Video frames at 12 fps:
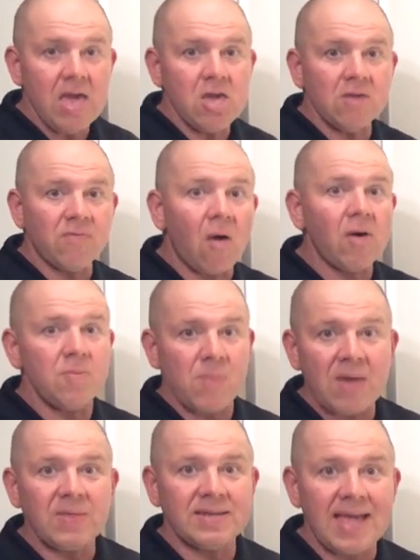You've already
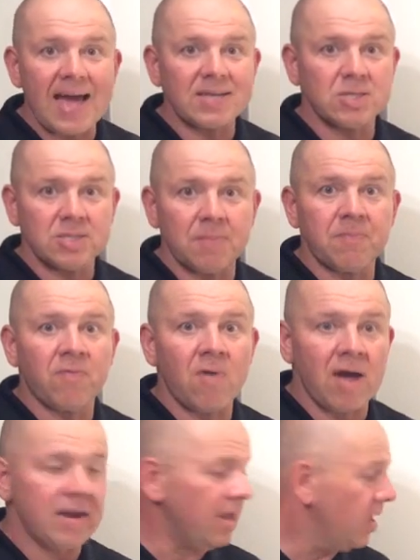paid the taxes up
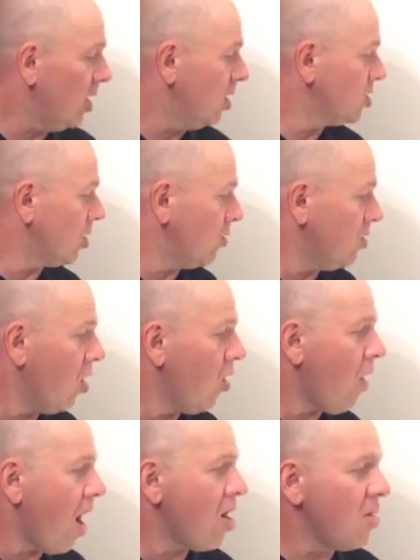front, so
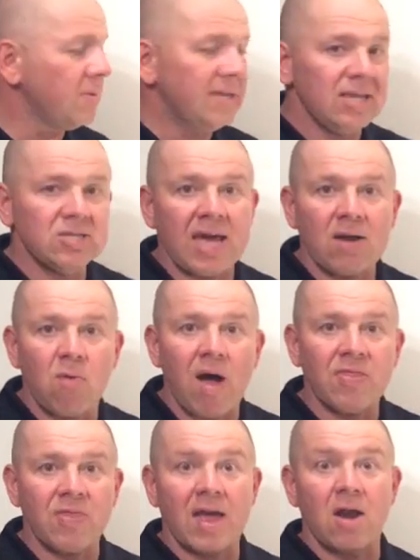no RMDs on
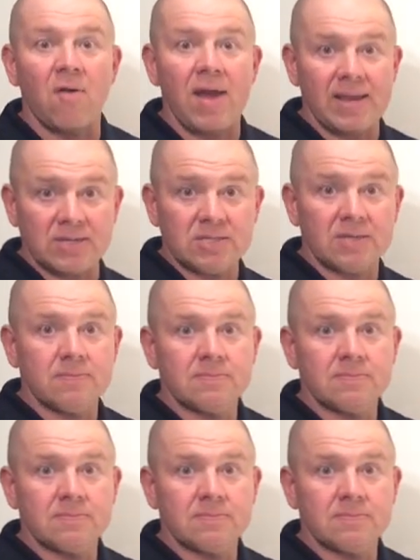Roth IRAs.